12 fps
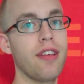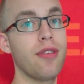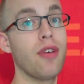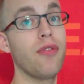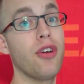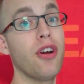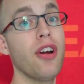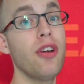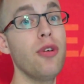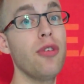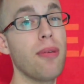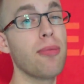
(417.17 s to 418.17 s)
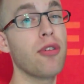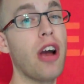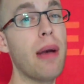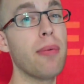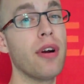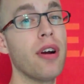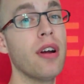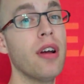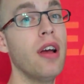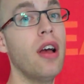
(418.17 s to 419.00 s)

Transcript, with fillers: So if you're a new subscriber